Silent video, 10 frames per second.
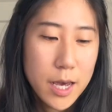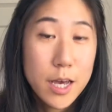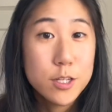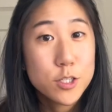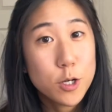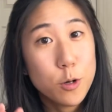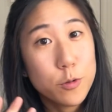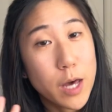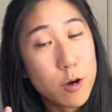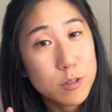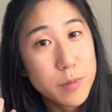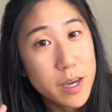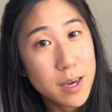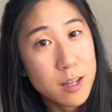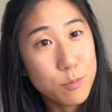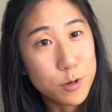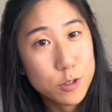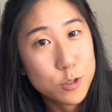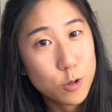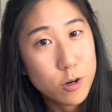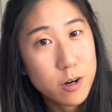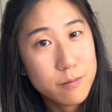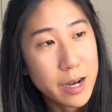And so that was my 8th bookstore.